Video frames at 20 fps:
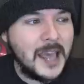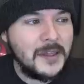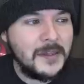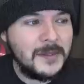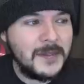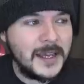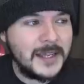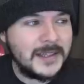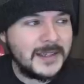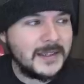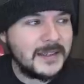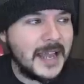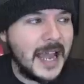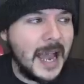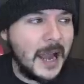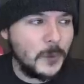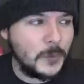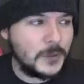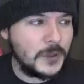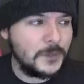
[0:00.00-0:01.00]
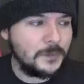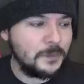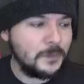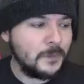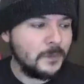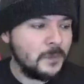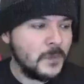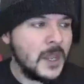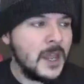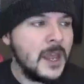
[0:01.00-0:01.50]
this out.
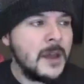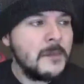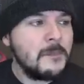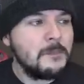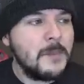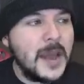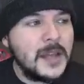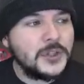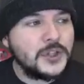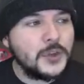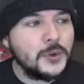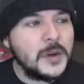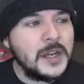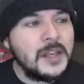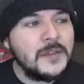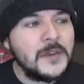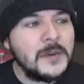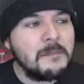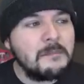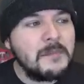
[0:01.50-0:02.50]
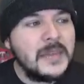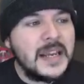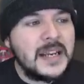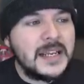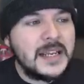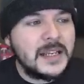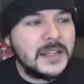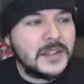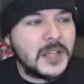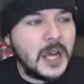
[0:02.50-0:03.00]
Measuring the
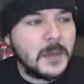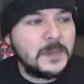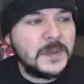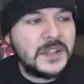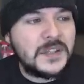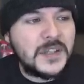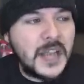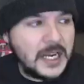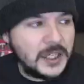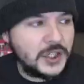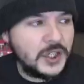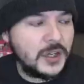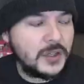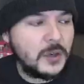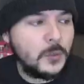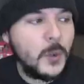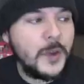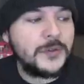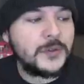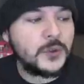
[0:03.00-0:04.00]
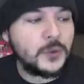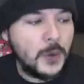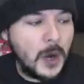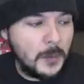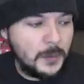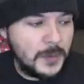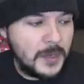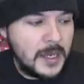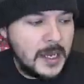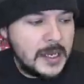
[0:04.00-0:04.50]
media's obsession with
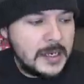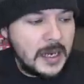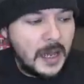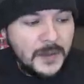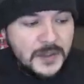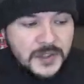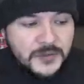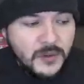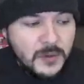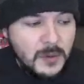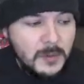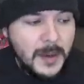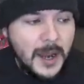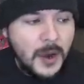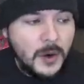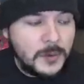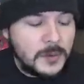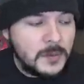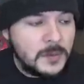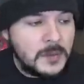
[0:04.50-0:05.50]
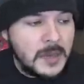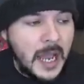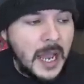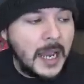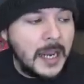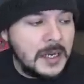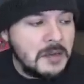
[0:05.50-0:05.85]
Trump. Now, this is from about 9